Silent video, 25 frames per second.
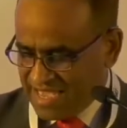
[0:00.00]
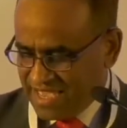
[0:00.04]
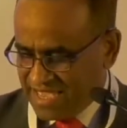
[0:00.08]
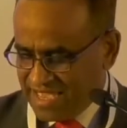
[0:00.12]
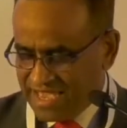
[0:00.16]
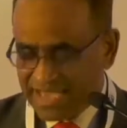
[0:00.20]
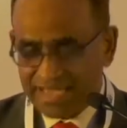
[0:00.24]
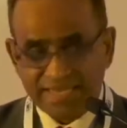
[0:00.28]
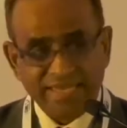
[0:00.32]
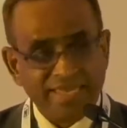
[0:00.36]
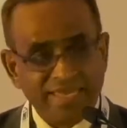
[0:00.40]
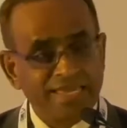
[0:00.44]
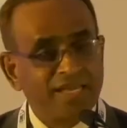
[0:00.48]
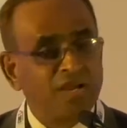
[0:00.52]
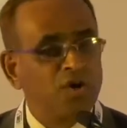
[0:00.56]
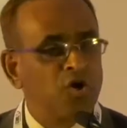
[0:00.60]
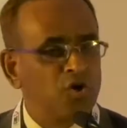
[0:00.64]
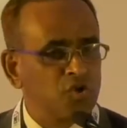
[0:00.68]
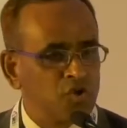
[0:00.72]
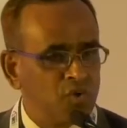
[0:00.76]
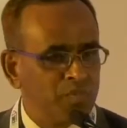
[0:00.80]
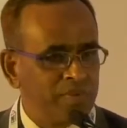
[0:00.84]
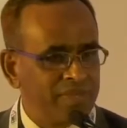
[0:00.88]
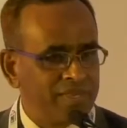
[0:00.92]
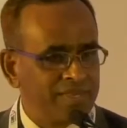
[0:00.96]
And
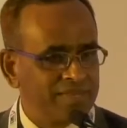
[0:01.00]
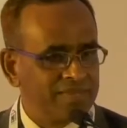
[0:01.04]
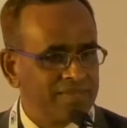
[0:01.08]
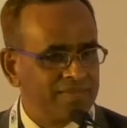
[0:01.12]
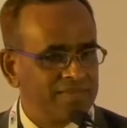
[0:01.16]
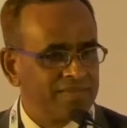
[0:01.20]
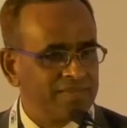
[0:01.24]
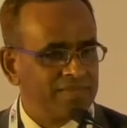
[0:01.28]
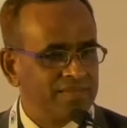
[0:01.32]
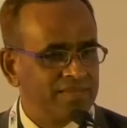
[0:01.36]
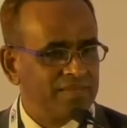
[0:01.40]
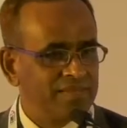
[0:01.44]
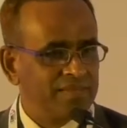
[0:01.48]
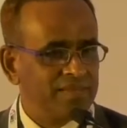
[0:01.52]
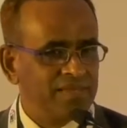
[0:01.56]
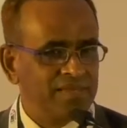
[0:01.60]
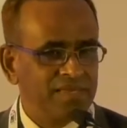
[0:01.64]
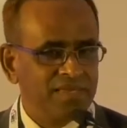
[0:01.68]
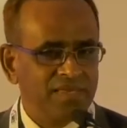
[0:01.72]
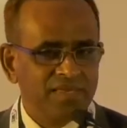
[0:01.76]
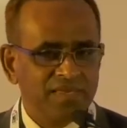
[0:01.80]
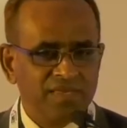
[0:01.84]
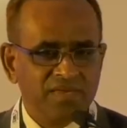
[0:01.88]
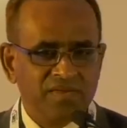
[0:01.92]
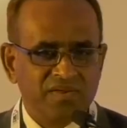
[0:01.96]
economy.
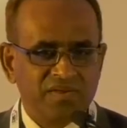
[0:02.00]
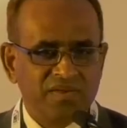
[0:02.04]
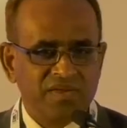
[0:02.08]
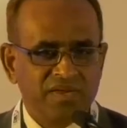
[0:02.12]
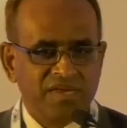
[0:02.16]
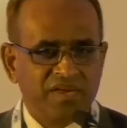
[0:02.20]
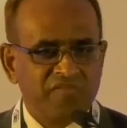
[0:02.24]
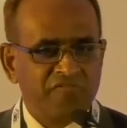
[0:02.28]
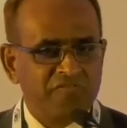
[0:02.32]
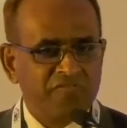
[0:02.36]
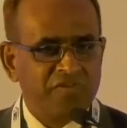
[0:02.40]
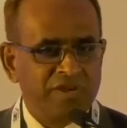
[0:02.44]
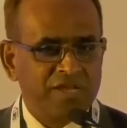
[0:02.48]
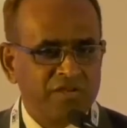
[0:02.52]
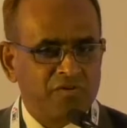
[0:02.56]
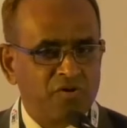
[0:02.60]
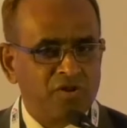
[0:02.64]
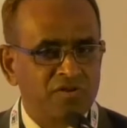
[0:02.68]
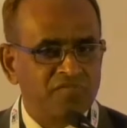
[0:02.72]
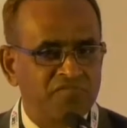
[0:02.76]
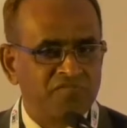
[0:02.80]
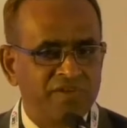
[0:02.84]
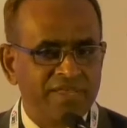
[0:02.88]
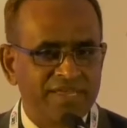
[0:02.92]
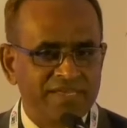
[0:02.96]
Every
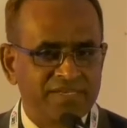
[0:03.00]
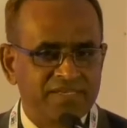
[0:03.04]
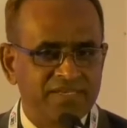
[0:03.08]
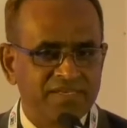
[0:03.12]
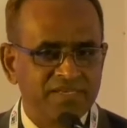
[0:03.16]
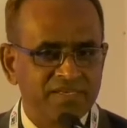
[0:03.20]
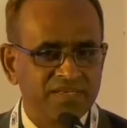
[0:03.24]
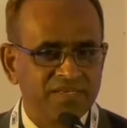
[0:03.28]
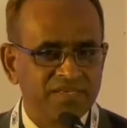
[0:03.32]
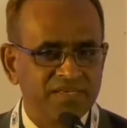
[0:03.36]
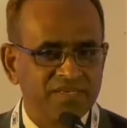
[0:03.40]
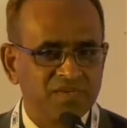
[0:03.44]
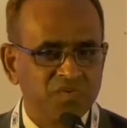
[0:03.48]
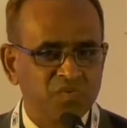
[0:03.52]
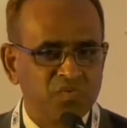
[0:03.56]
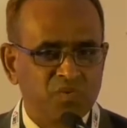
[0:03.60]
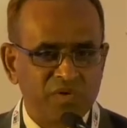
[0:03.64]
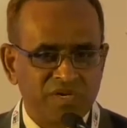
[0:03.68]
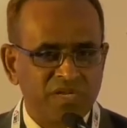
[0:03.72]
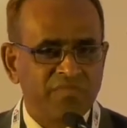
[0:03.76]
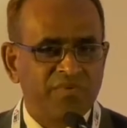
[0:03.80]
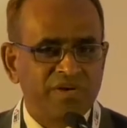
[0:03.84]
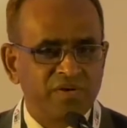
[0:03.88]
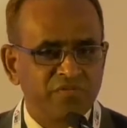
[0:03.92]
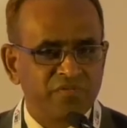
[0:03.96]
conflict,
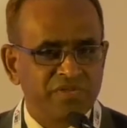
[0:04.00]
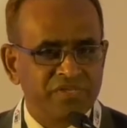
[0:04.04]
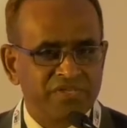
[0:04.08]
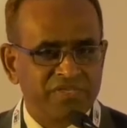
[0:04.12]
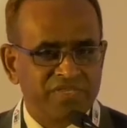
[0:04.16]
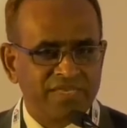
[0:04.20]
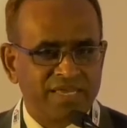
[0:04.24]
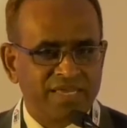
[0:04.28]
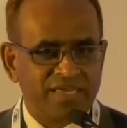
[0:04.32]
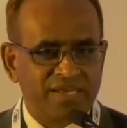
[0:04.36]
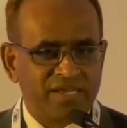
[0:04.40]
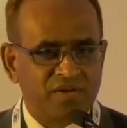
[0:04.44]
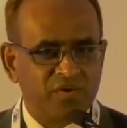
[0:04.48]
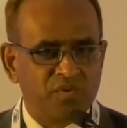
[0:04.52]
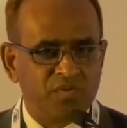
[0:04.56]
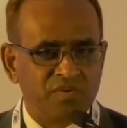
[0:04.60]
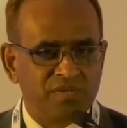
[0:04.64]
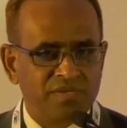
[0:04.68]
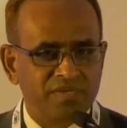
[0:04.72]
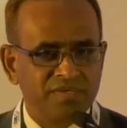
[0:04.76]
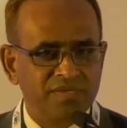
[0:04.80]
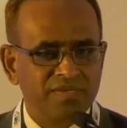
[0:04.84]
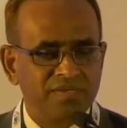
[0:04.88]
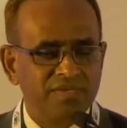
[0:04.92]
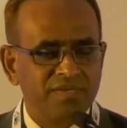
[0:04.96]
whatever we see
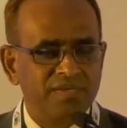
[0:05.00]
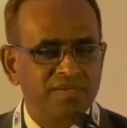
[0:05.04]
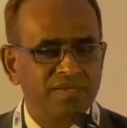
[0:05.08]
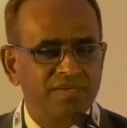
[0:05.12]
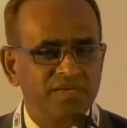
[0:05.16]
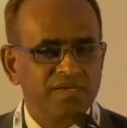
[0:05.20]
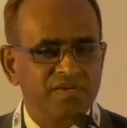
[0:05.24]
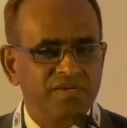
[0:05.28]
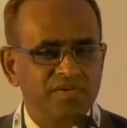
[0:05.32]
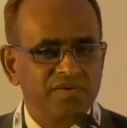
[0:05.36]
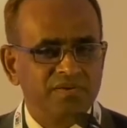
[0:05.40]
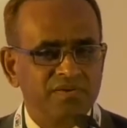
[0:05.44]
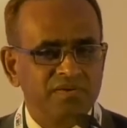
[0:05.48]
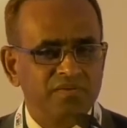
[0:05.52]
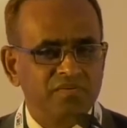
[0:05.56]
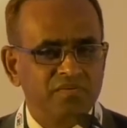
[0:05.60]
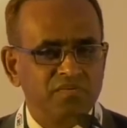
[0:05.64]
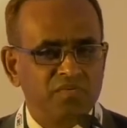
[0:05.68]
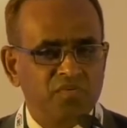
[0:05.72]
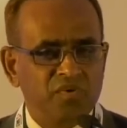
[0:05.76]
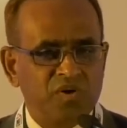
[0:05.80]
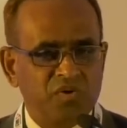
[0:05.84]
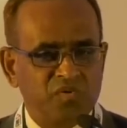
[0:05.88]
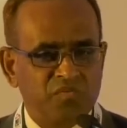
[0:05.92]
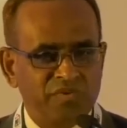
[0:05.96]
around
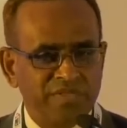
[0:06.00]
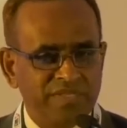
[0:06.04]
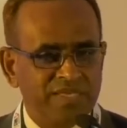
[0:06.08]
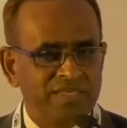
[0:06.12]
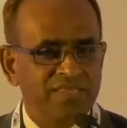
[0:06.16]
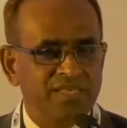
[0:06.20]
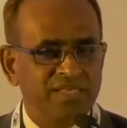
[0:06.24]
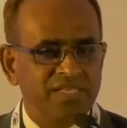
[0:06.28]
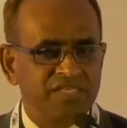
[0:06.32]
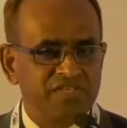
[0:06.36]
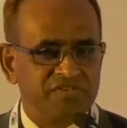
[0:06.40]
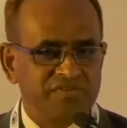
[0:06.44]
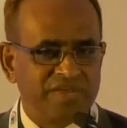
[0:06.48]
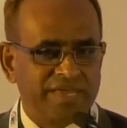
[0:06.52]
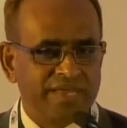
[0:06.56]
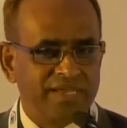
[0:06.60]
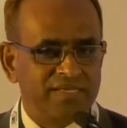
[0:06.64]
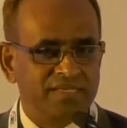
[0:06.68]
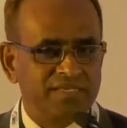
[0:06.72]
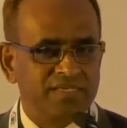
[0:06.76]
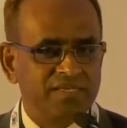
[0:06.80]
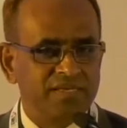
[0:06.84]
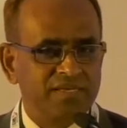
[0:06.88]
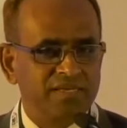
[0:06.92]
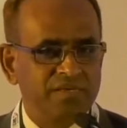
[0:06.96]
or within the
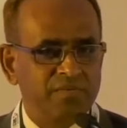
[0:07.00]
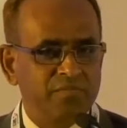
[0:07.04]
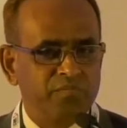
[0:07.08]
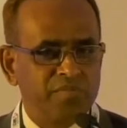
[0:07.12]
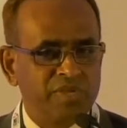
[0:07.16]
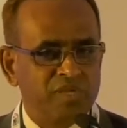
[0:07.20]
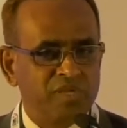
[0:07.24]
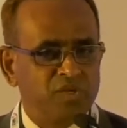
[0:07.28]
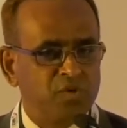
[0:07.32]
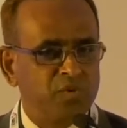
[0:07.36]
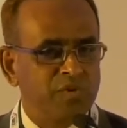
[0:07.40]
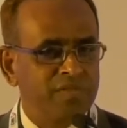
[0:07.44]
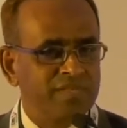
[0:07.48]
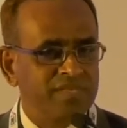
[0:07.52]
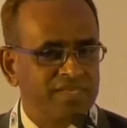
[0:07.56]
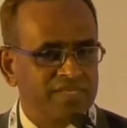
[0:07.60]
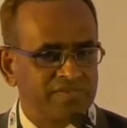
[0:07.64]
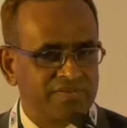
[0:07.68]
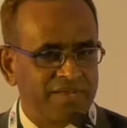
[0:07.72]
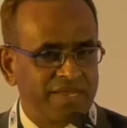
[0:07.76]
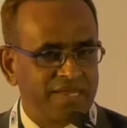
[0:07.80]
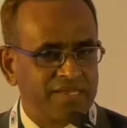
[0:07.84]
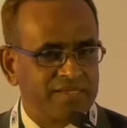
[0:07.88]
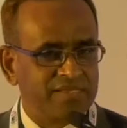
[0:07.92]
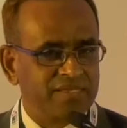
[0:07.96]
states, between the
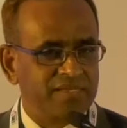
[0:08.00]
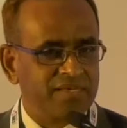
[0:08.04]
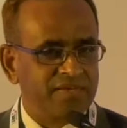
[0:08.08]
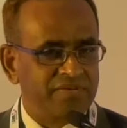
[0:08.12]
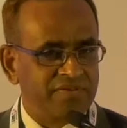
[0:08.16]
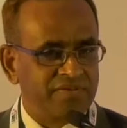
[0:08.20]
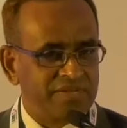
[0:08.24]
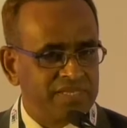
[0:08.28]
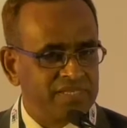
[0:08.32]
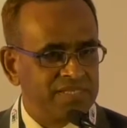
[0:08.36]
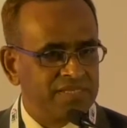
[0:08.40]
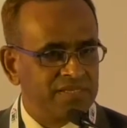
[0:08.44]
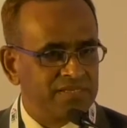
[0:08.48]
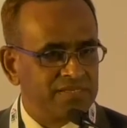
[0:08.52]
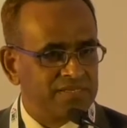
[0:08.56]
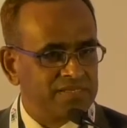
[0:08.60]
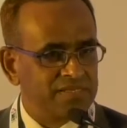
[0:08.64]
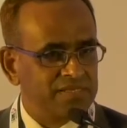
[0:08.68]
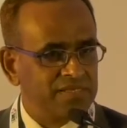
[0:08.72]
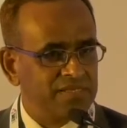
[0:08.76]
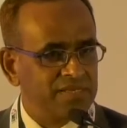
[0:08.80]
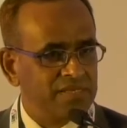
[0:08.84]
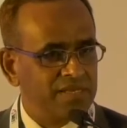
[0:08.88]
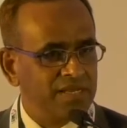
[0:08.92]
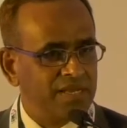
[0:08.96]
states, the
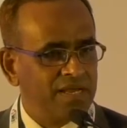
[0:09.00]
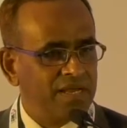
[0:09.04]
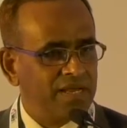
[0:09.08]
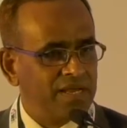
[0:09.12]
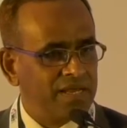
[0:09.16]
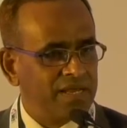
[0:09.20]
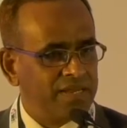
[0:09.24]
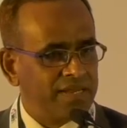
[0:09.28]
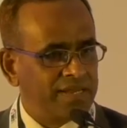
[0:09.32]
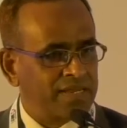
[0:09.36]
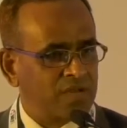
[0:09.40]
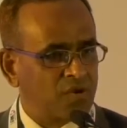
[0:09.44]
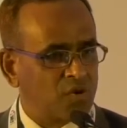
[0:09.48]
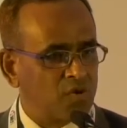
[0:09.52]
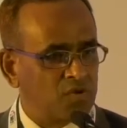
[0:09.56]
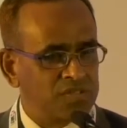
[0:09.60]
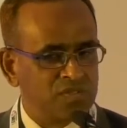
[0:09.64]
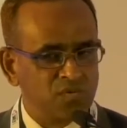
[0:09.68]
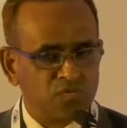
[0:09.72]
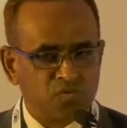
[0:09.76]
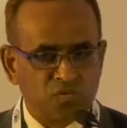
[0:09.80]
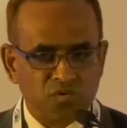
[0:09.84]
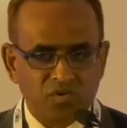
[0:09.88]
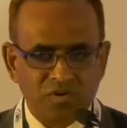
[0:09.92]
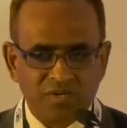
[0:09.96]
regions, and across
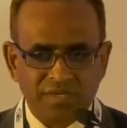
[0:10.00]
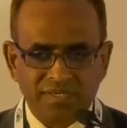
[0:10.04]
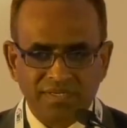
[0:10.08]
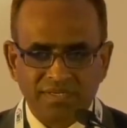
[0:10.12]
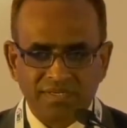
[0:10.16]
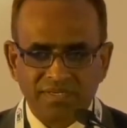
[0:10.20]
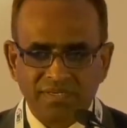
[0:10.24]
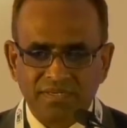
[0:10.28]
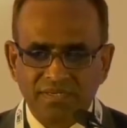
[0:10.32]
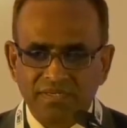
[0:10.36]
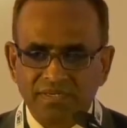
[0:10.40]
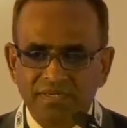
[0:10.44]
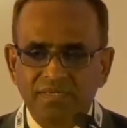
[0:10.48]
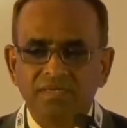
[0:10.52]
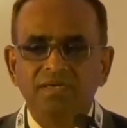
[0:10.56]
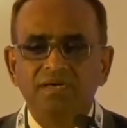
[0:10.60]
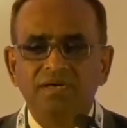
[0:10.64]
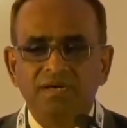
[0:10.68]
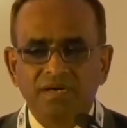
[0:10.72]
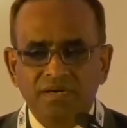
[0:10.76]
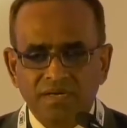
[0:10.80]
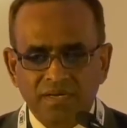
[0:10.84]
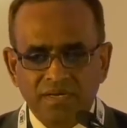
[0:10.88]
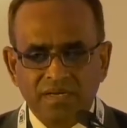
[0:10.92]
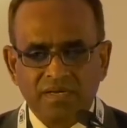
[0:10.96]
the world,
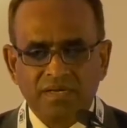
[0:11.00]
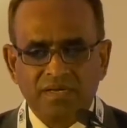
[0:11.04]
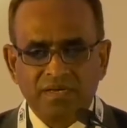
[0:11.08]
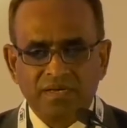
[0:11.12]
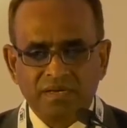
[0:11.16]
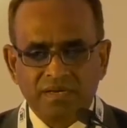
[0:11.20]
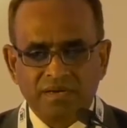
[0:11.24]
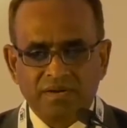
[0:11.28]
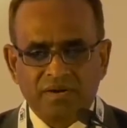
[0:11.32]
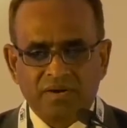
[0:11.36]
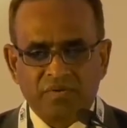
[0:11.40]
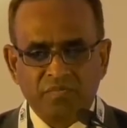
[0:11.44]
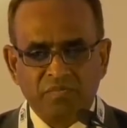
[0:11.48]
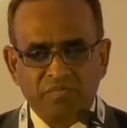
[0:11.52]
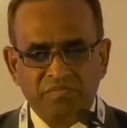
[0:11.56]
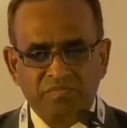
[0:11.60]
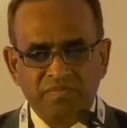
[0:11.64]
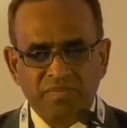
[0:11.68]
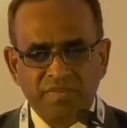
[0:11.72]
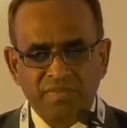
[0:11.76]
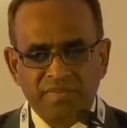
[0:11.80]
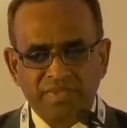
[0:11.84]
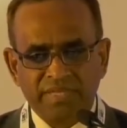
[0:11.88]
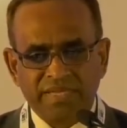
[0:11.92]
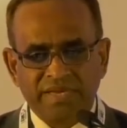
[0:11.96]

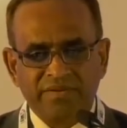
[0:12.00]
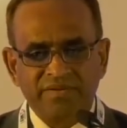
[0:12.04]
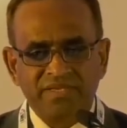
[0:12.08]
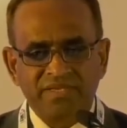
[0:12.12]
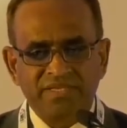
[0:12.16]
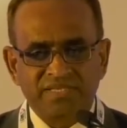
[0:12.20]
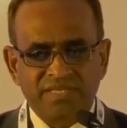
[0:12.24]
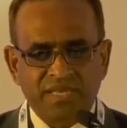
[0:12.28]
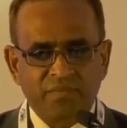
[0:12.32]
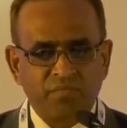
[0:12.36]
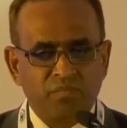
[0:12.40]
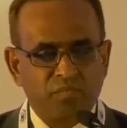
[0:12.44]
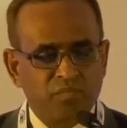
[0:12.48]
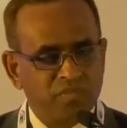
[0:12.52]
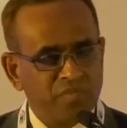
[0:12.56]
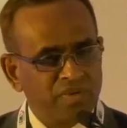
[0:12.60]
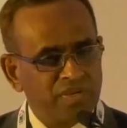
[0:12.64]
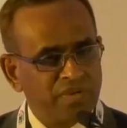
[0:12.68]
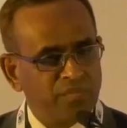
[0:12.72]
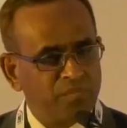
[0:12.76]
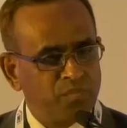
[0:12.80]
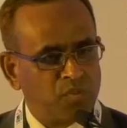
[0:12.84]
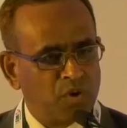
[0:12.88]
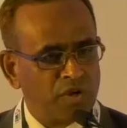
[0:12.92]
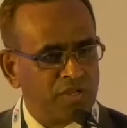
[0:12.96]
there is some
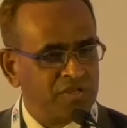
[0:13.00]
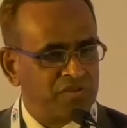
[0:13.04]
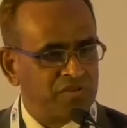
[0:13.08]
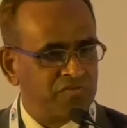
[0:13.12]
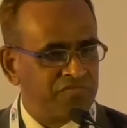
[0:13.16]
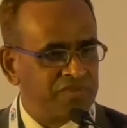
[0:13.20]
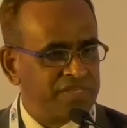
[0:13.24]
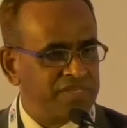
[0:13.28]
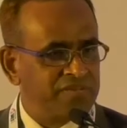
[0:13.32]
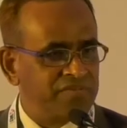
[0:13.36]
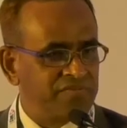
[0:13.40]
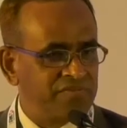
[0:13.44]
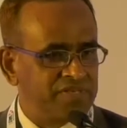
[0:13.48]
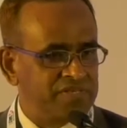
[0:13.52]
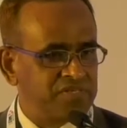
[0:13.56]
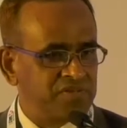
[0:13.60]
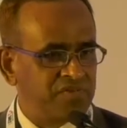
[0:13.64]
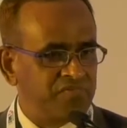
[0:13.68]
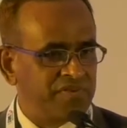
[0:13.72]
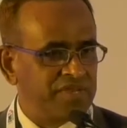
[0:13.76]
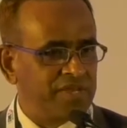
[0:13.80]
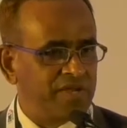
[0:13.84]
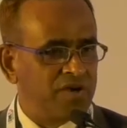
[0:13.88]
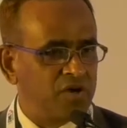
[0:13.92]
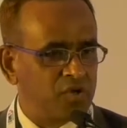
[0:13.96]
point of interest for
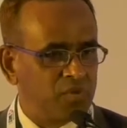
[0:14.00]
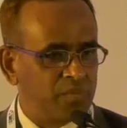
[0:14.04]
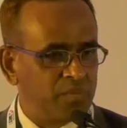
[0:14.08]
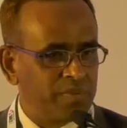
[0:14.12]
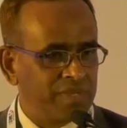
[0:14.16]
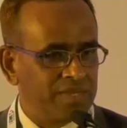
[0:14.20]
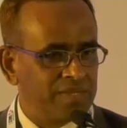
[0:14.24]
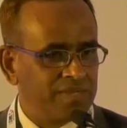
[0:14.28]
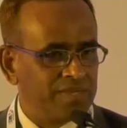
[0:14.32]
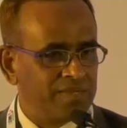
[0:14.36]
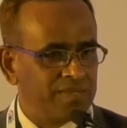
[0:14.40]
the economy.